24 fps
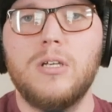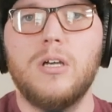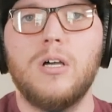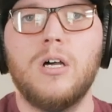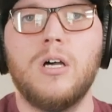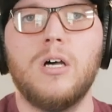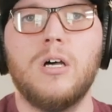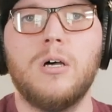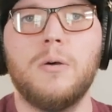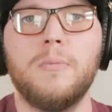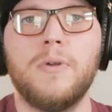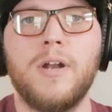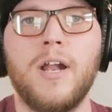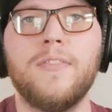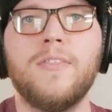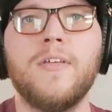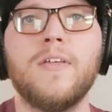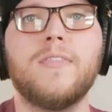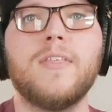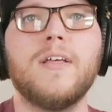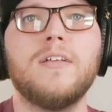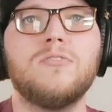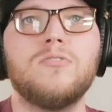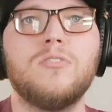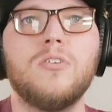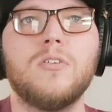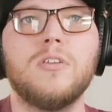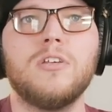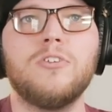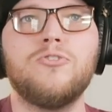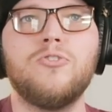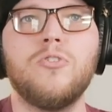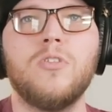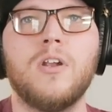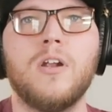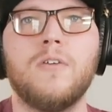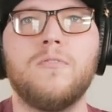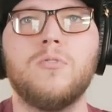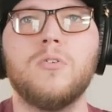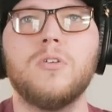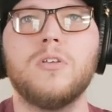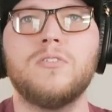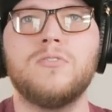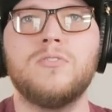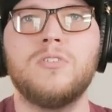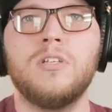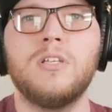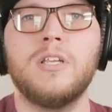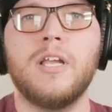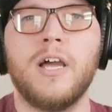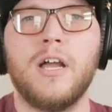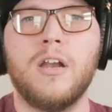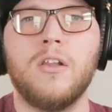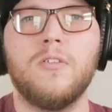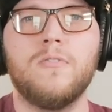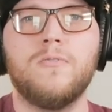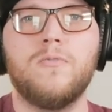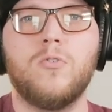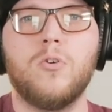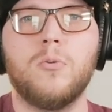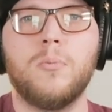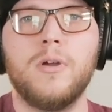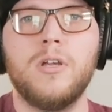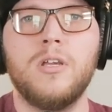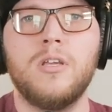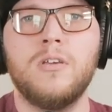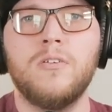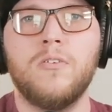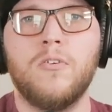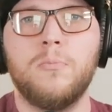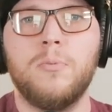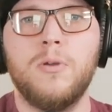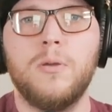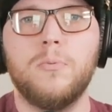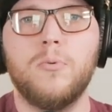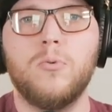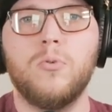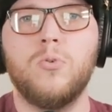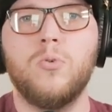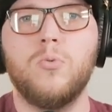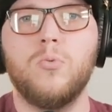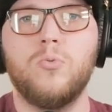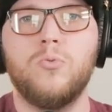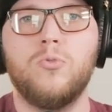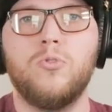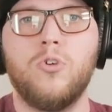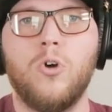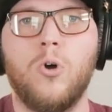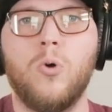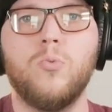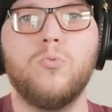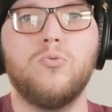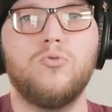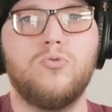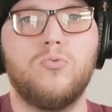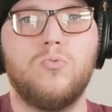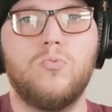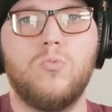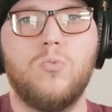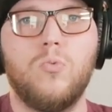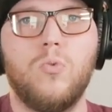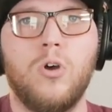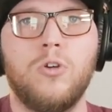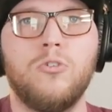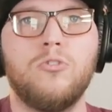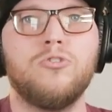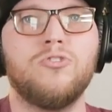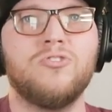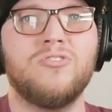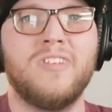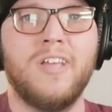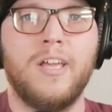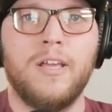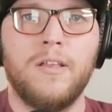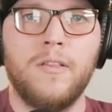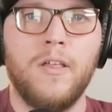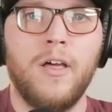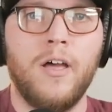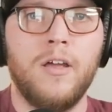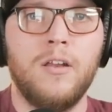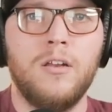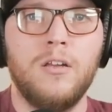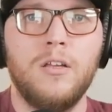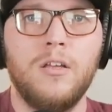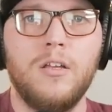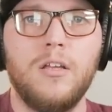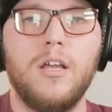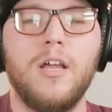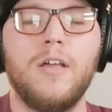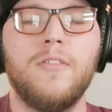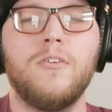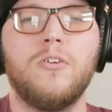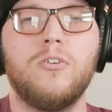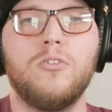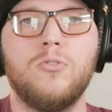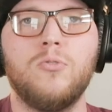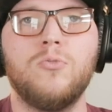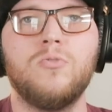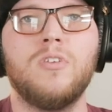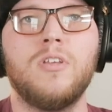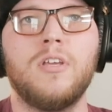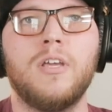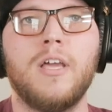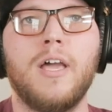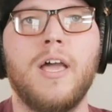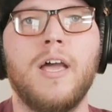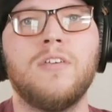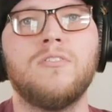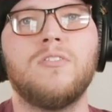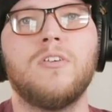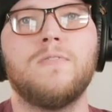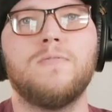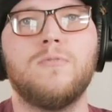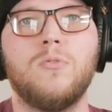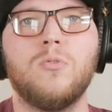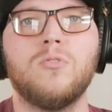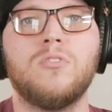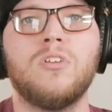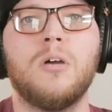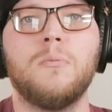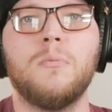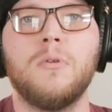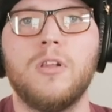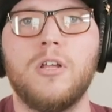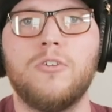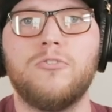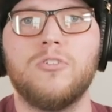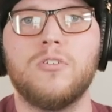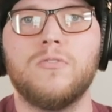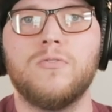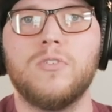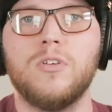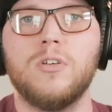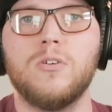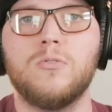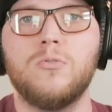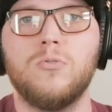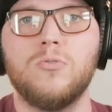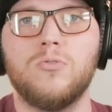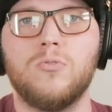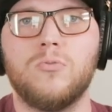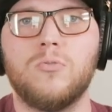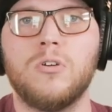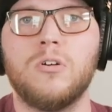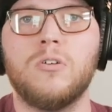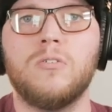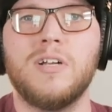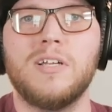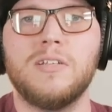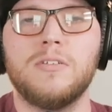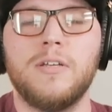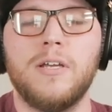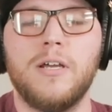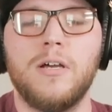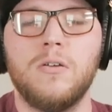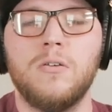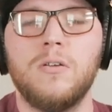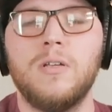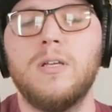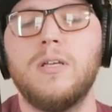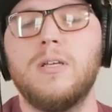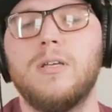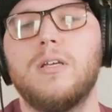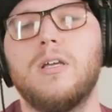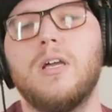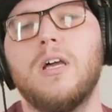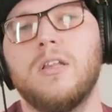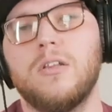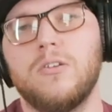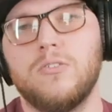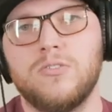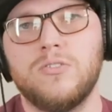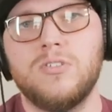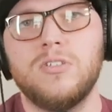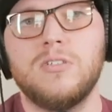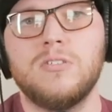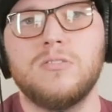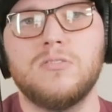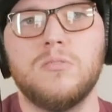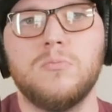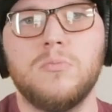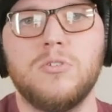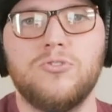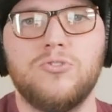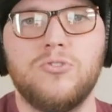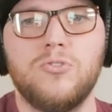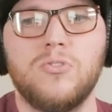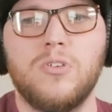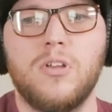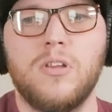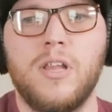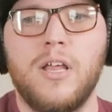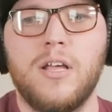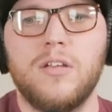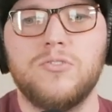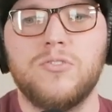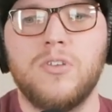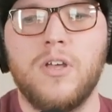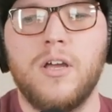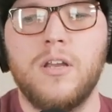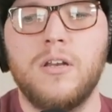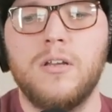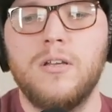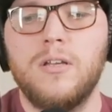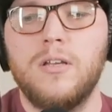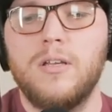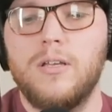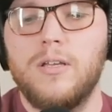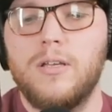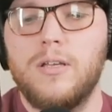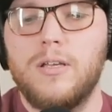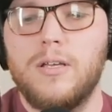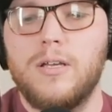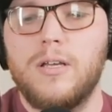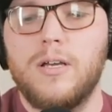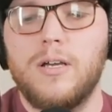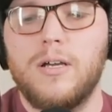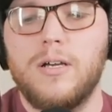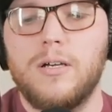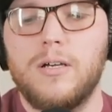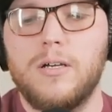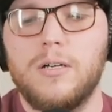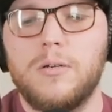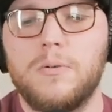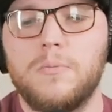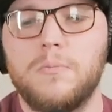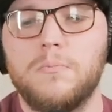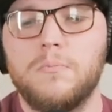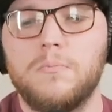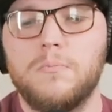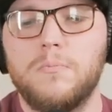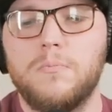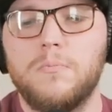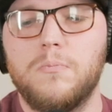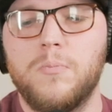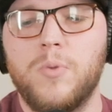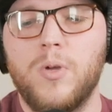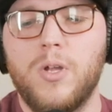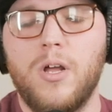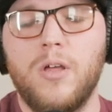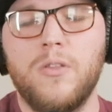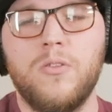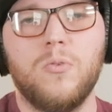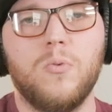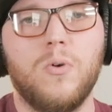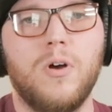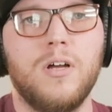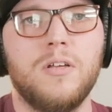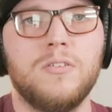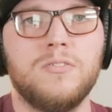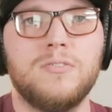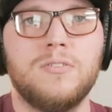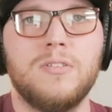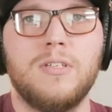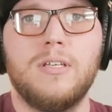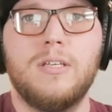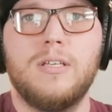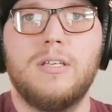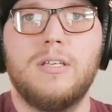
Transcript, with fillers: And I think that's the only issue that I've really seen out of the 4xe are people who don't understand that, and they're using it as a full-time electric vehicle to run around town, and they're seeing some issues on that side. But otherwise,